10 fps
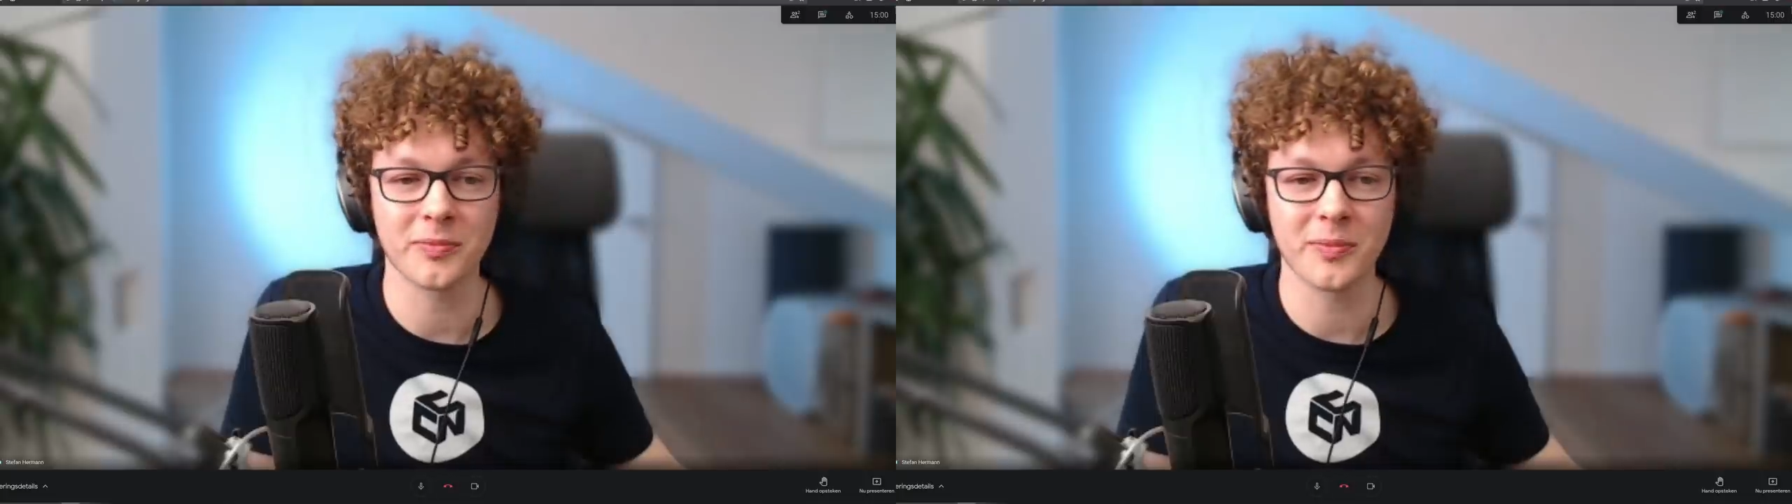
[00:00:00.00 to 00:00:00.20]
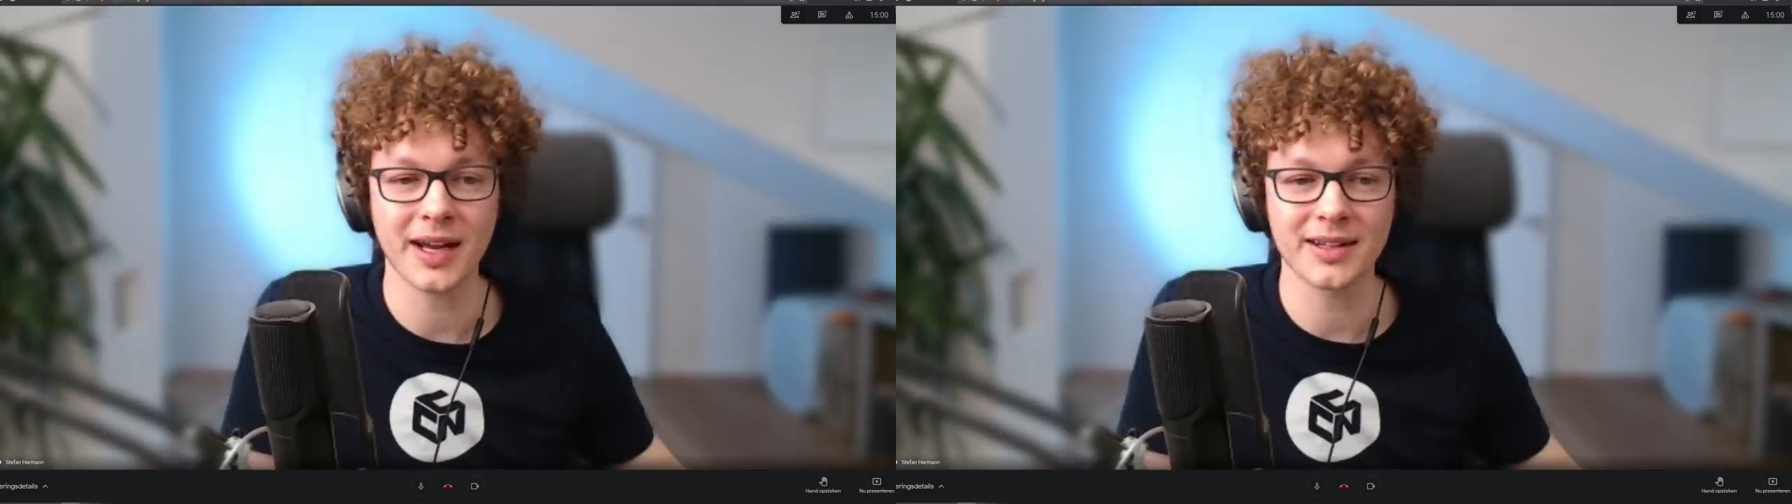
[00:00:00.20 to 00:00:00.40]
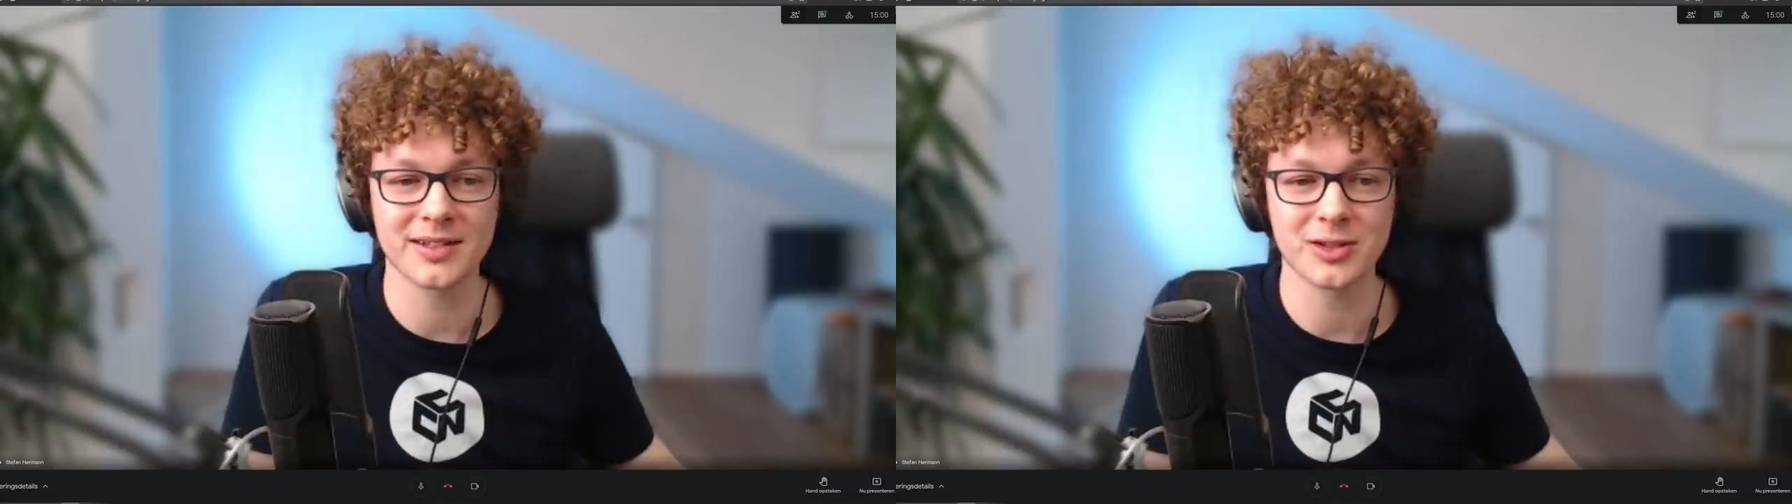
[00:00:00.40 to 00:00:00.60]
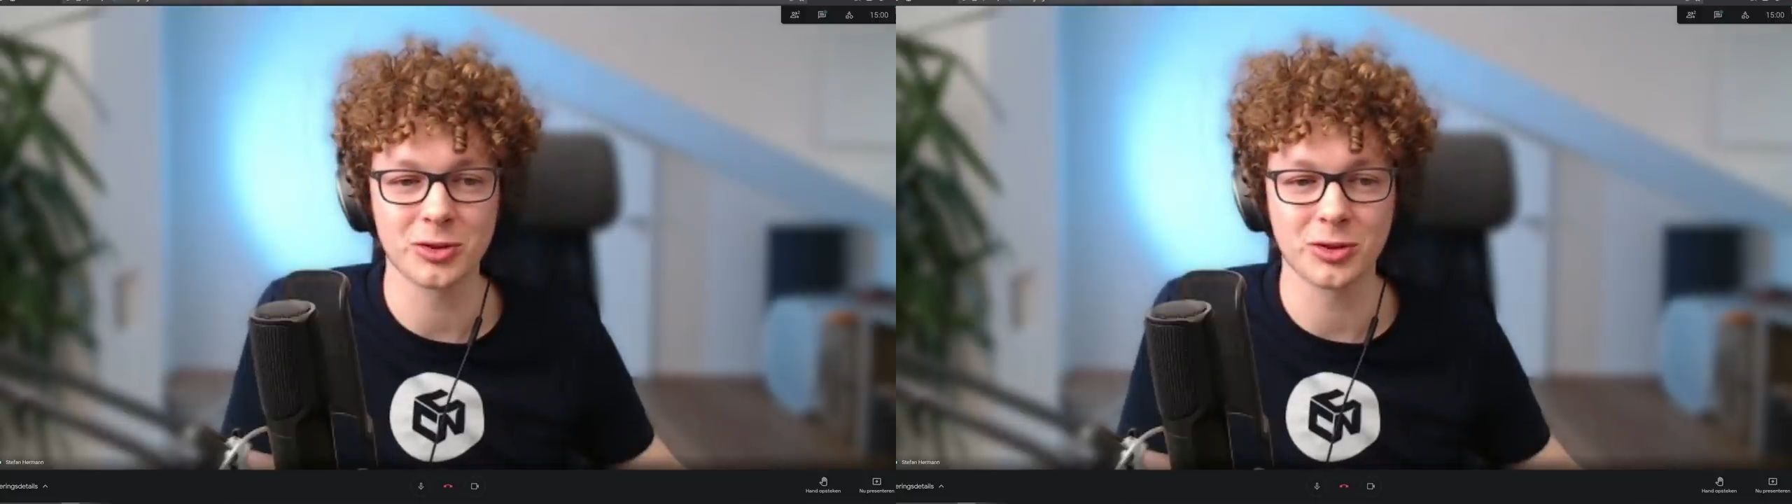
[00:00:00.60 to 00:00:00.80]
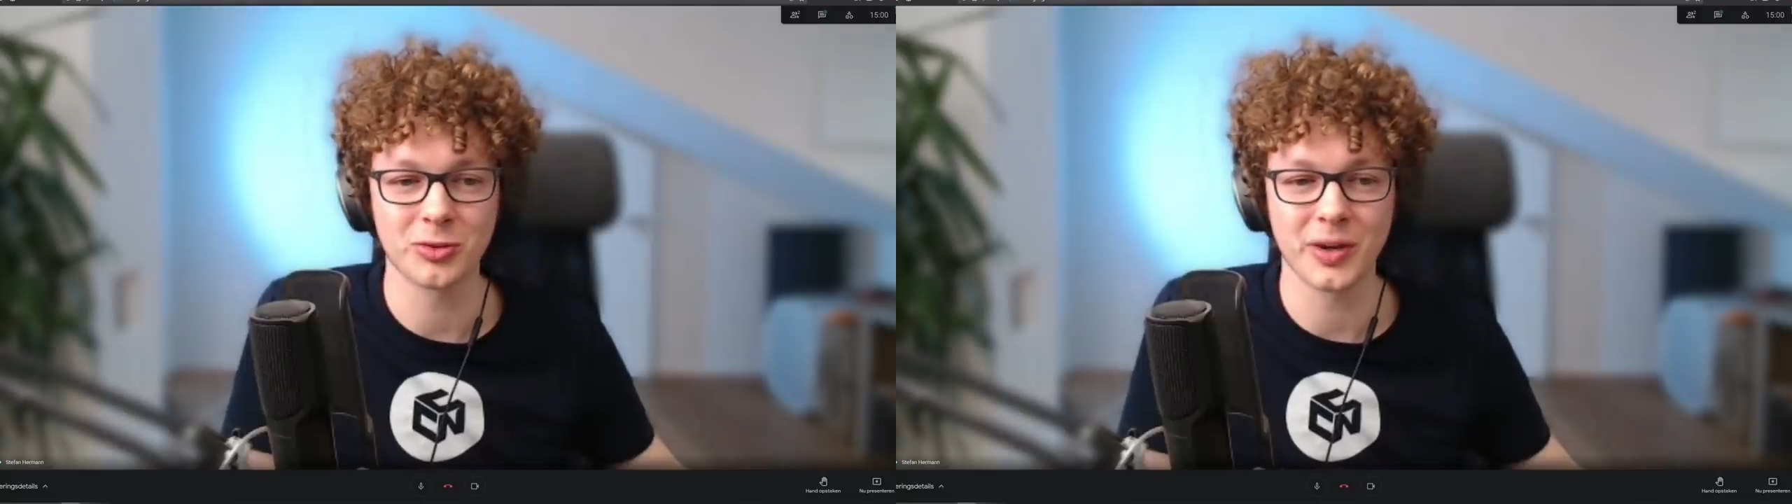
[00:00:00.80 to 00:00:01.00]

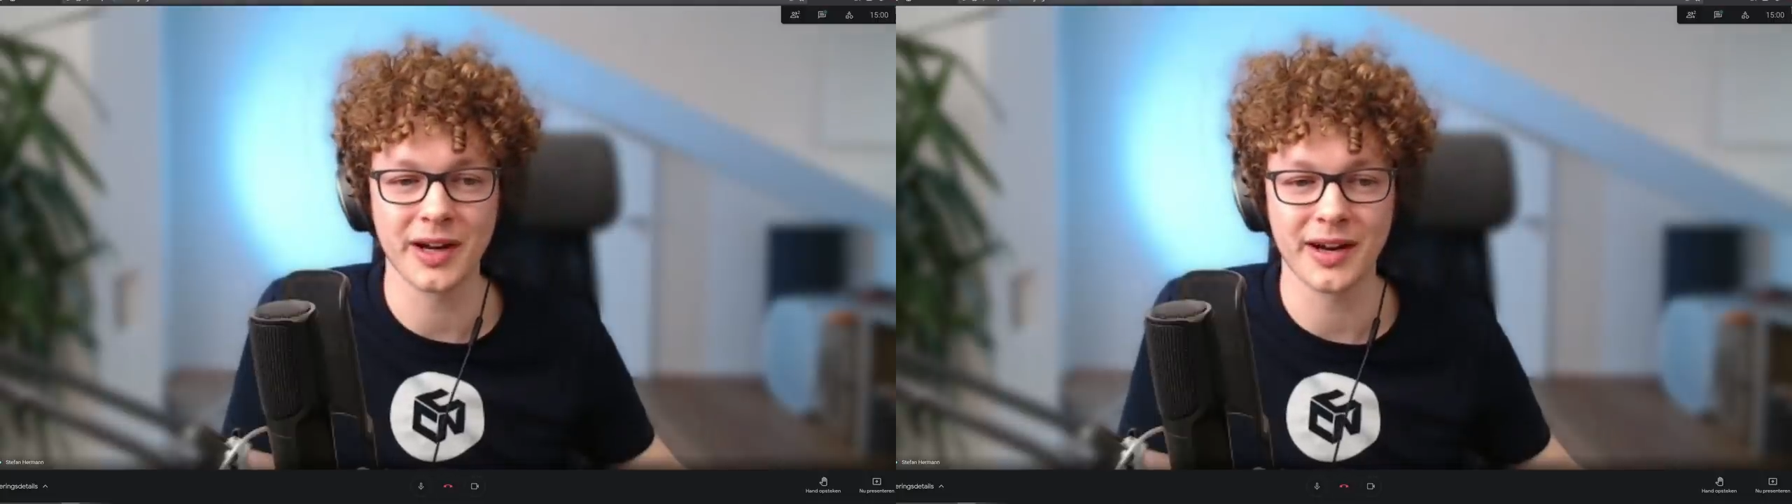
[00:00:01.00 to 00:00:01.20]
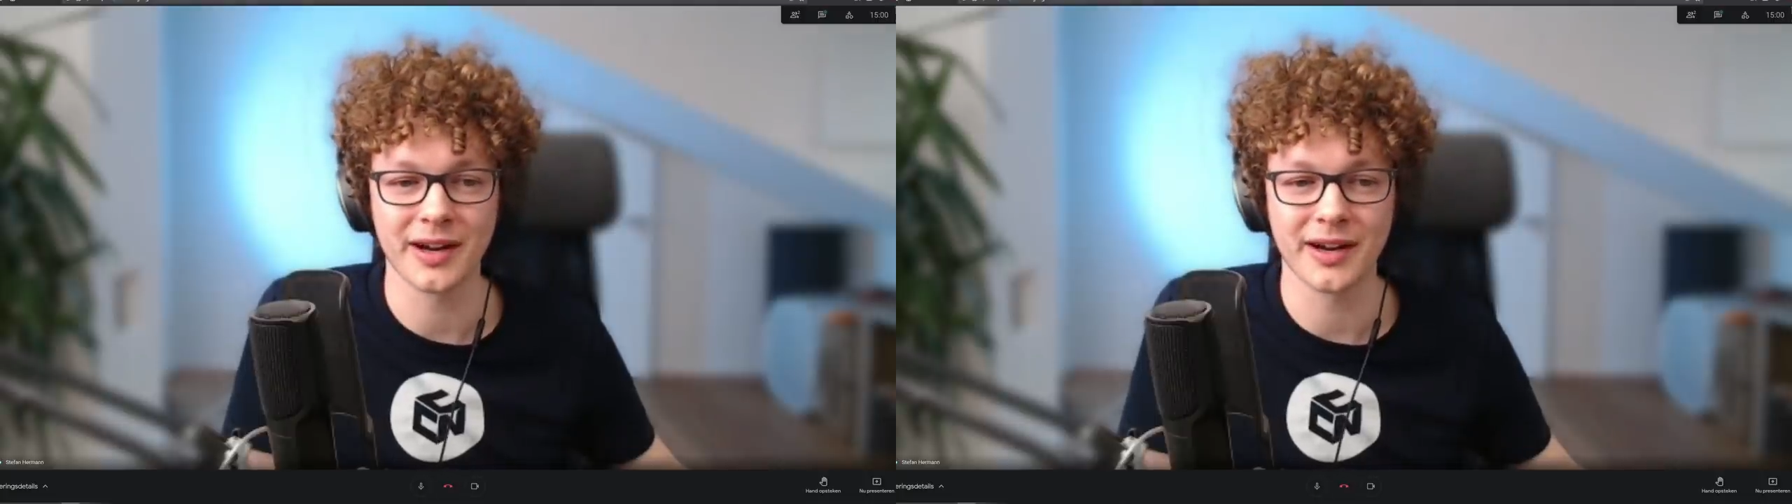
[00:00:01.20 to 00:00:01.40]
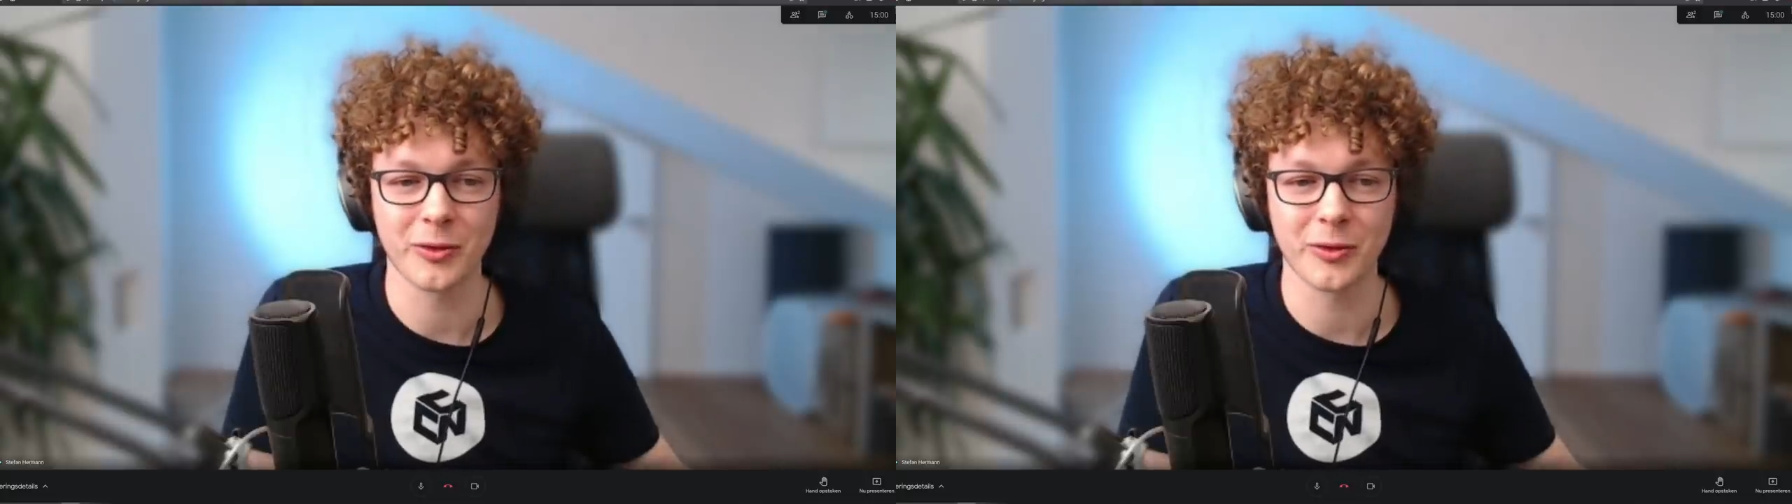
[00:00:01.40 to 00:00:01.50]
magnitude where